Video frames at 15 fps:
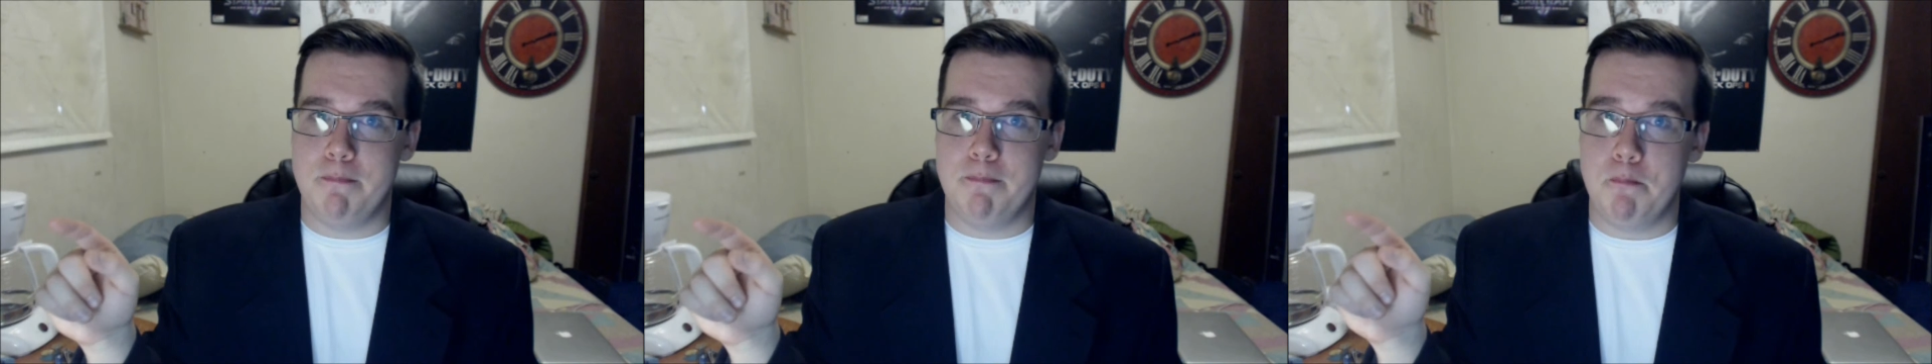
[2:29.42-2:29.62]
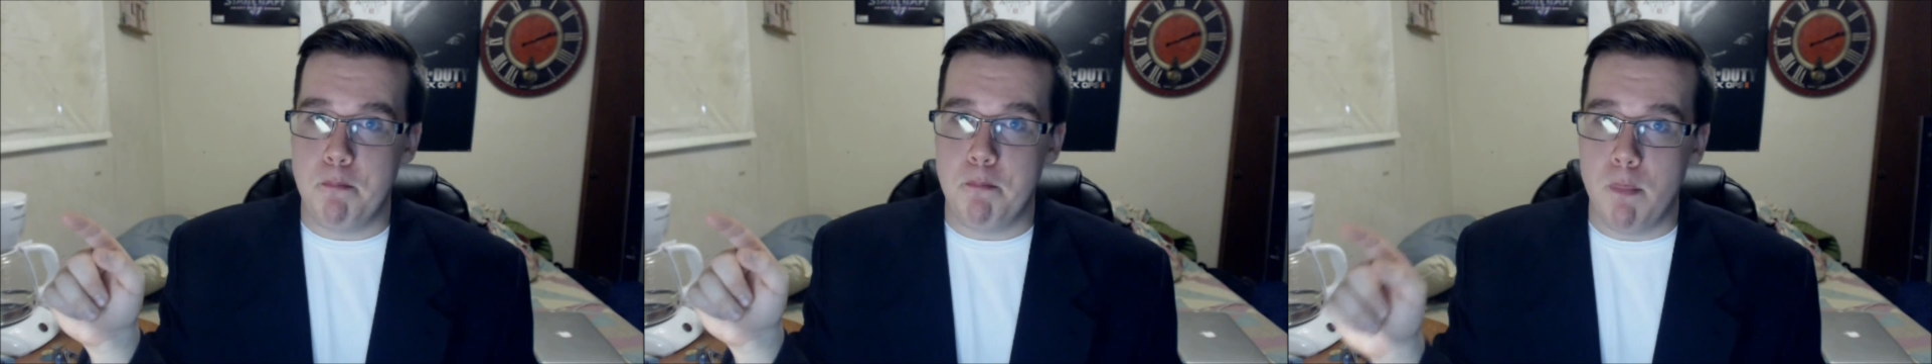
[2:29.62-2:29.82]

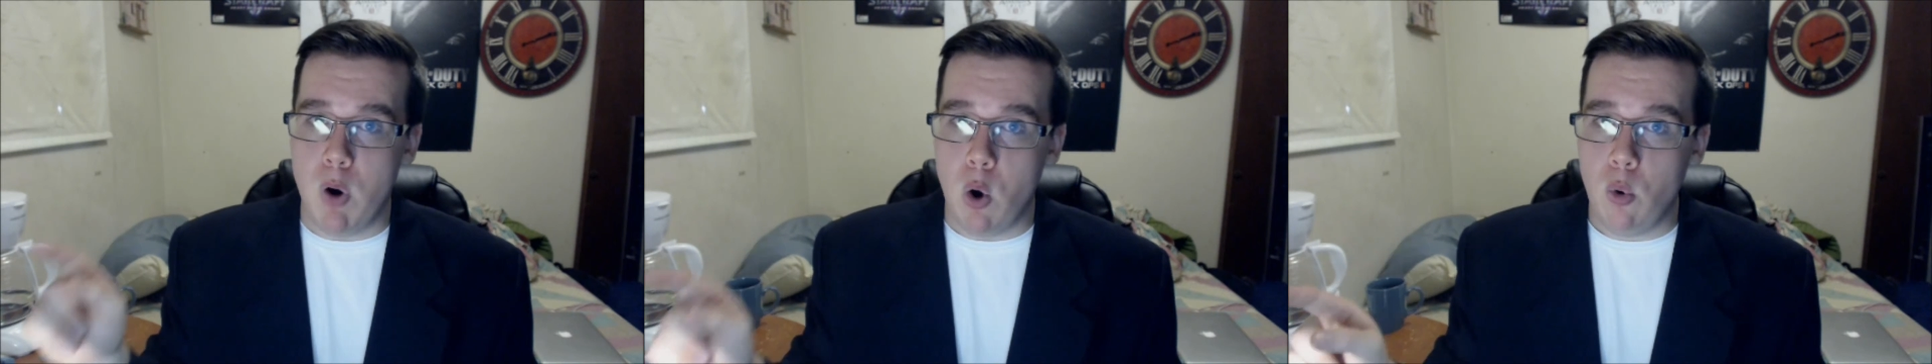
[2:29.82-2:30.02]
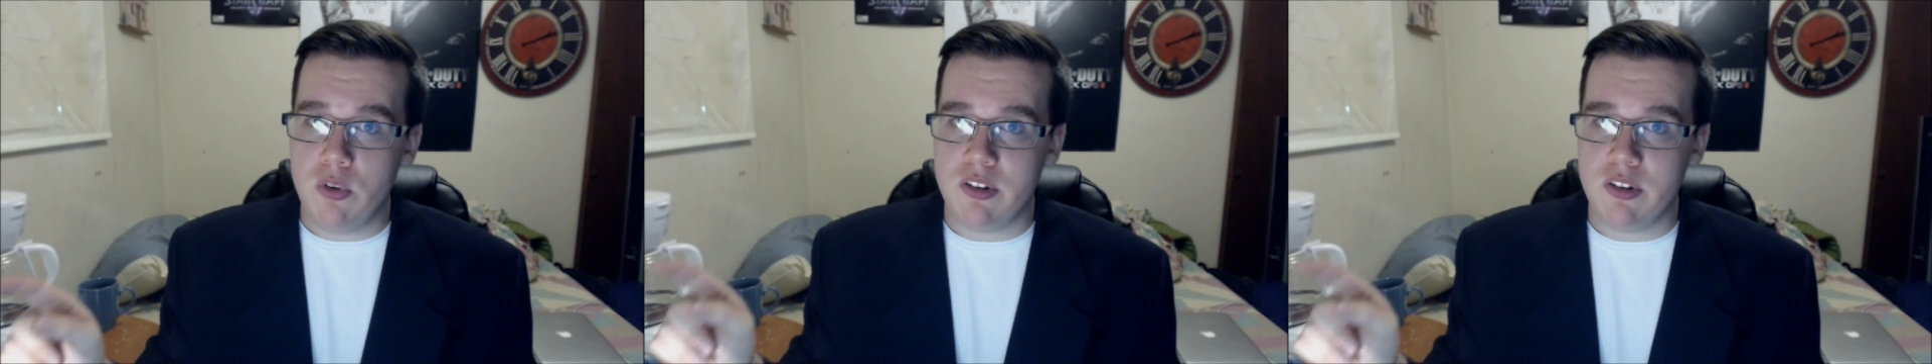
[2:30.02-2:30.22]

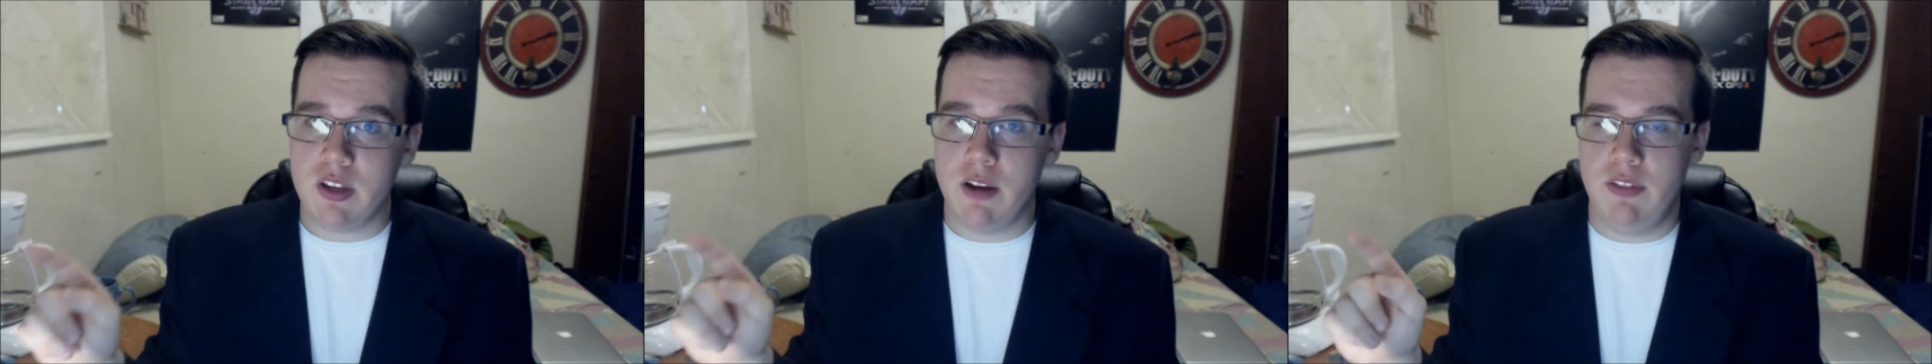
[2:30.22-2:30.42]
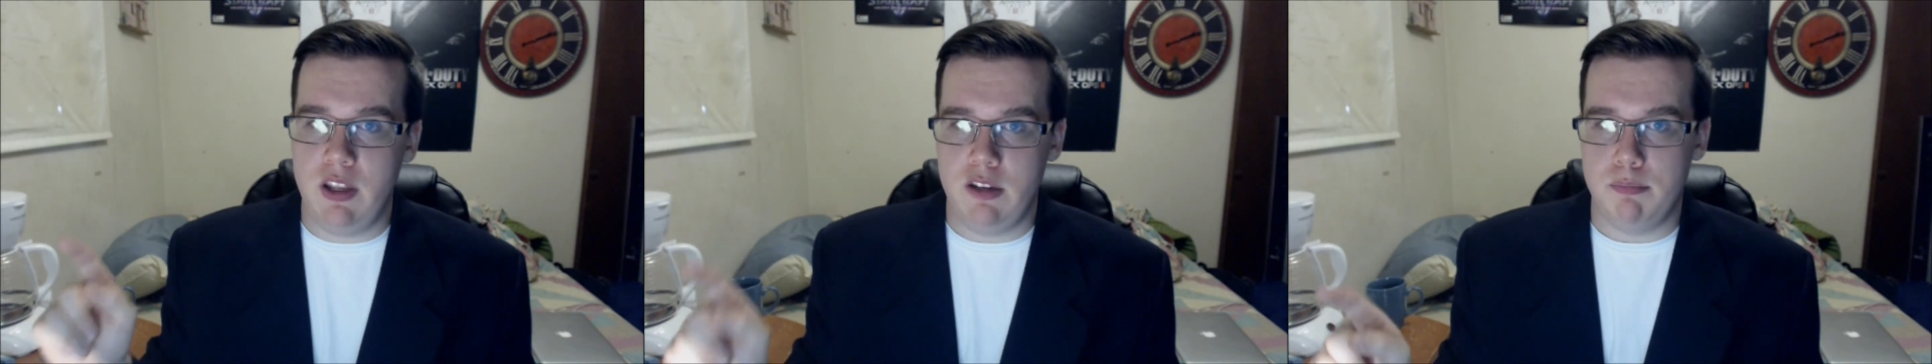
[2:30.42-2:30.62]
Most
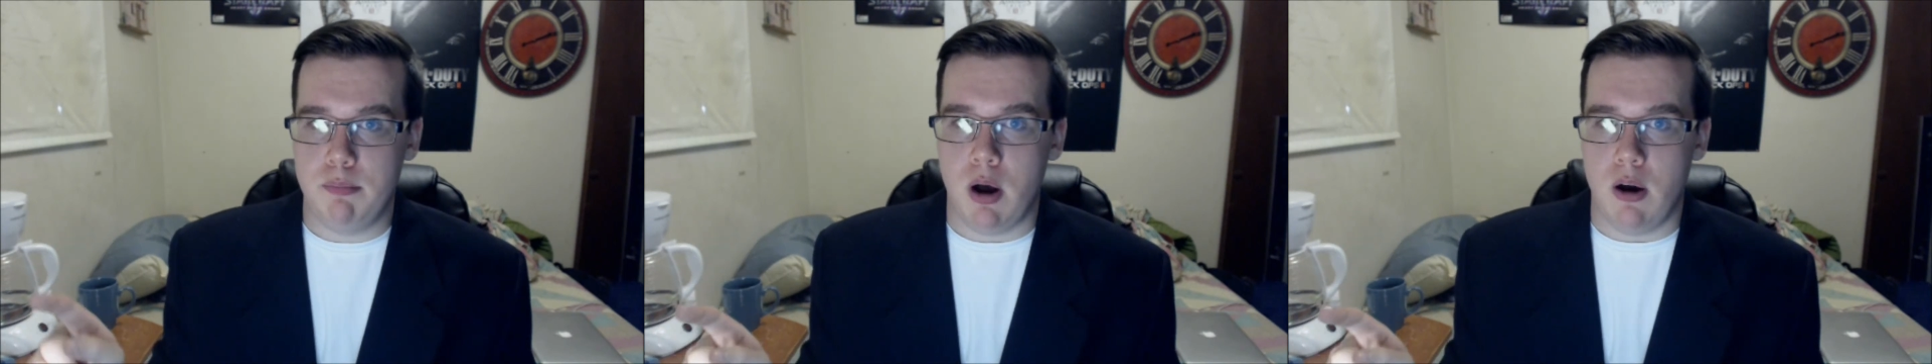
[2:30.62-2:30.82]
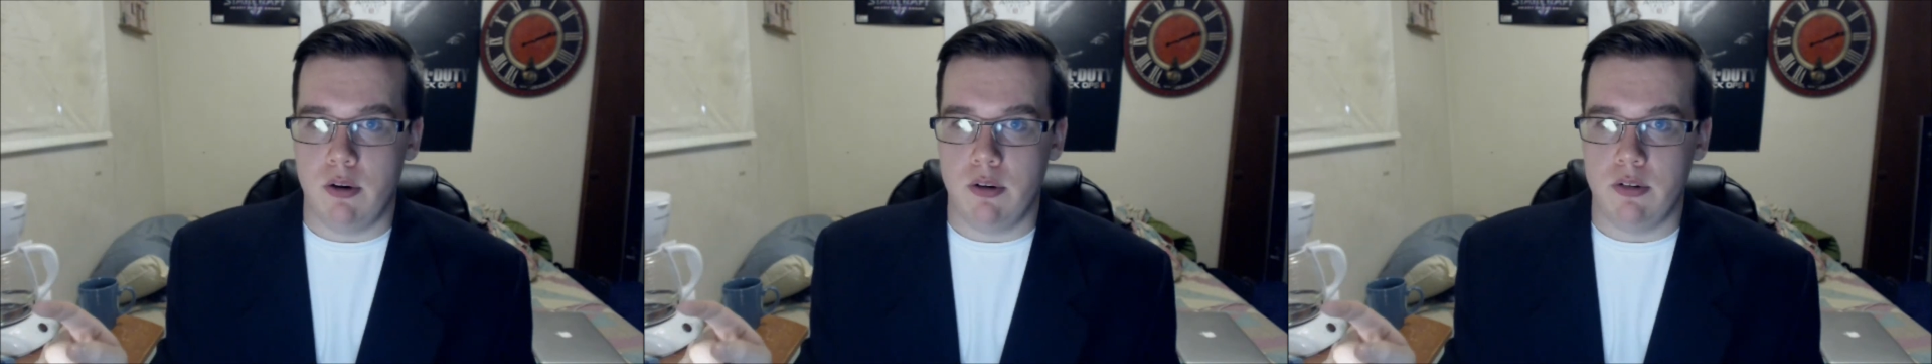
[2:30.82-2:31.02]
of these
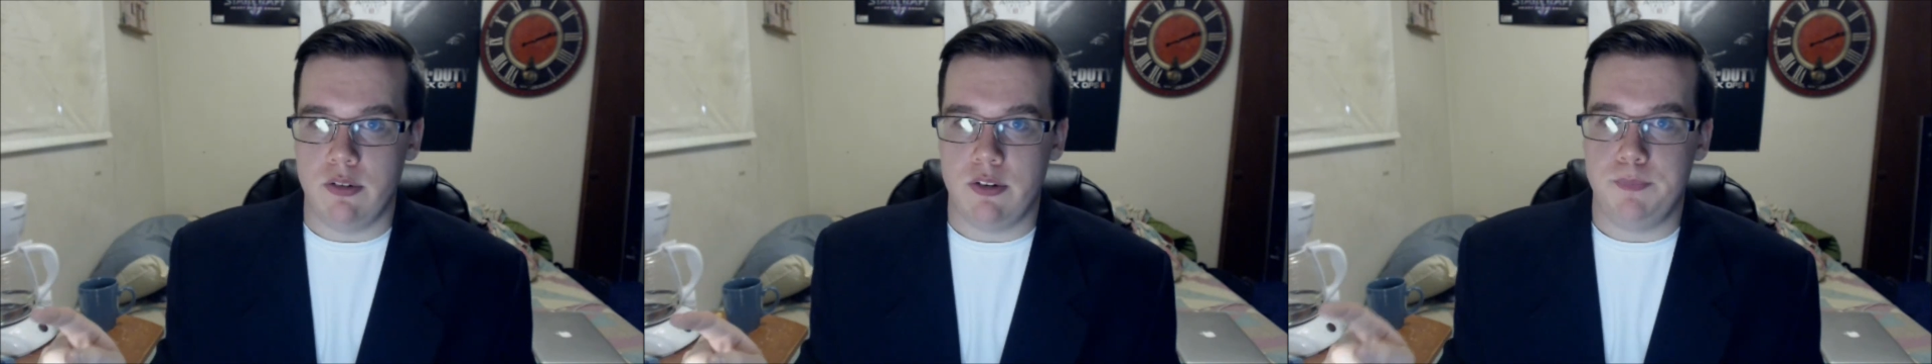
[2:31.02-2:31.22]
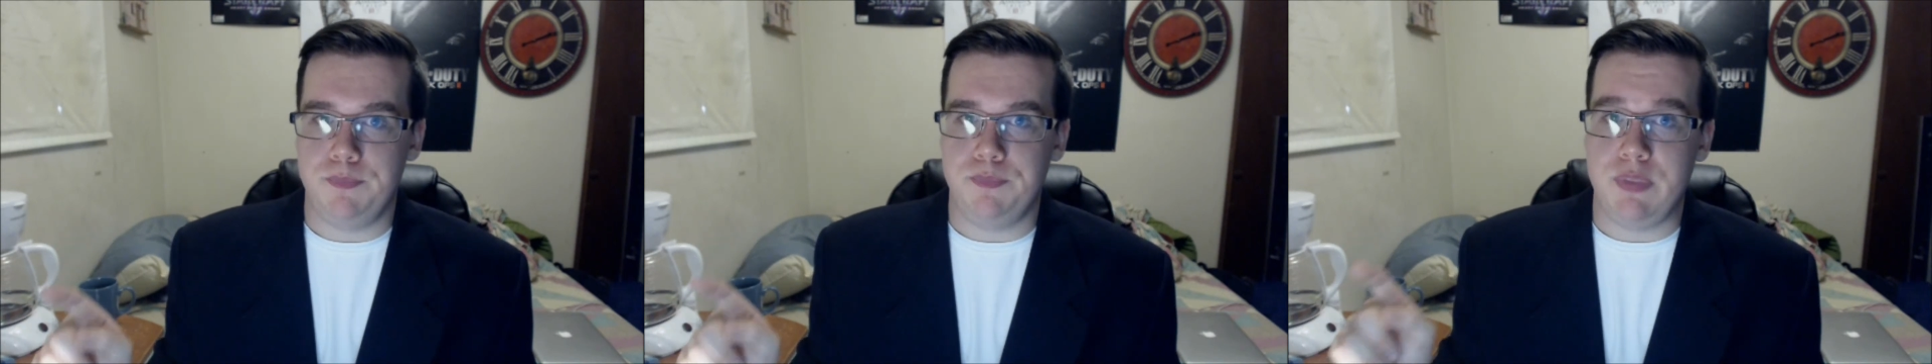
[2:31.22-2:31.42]

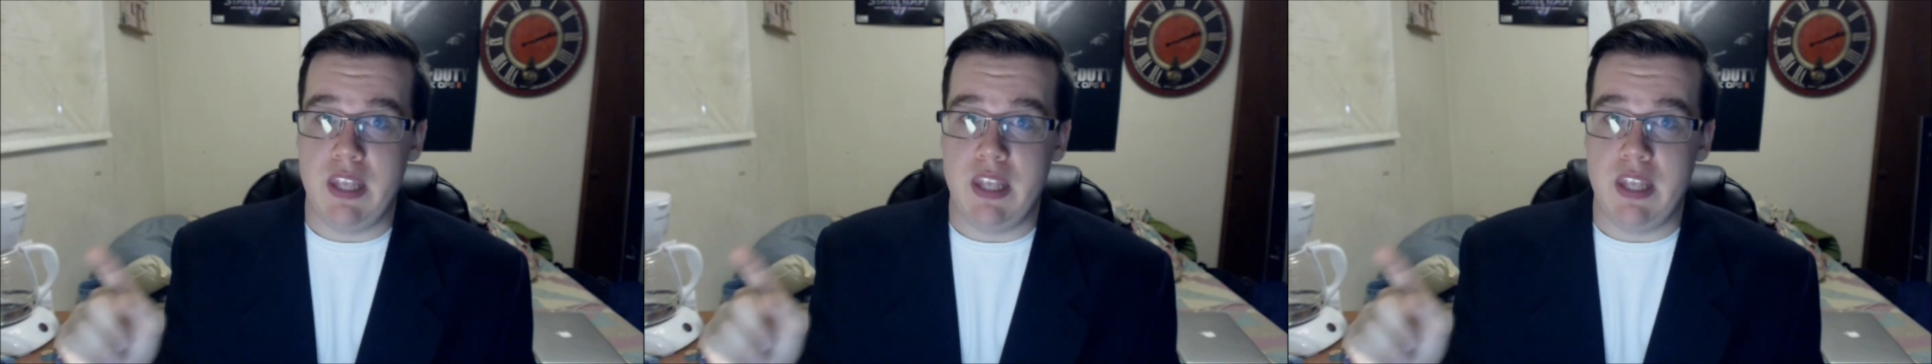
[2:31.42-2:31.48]
bars,